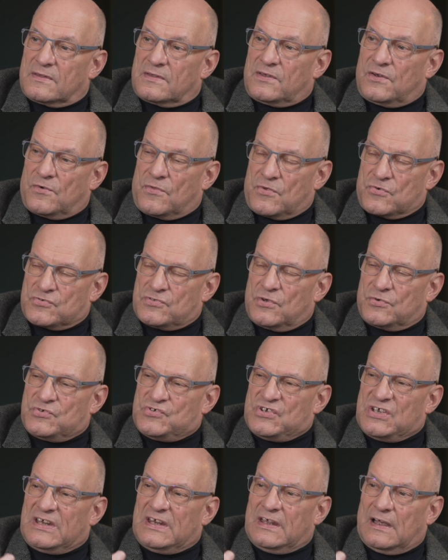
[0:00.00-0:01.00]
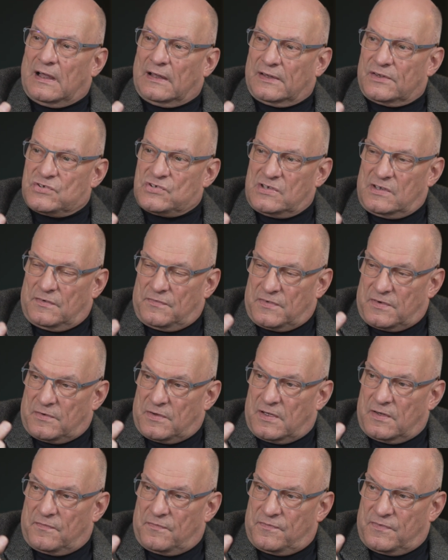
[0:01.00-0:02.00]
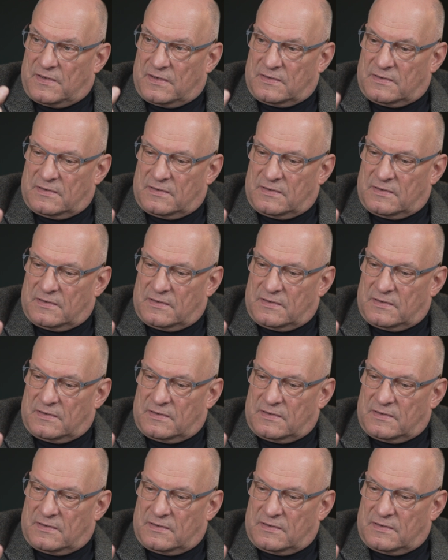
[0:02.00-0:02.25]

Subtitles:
There's no genealogy of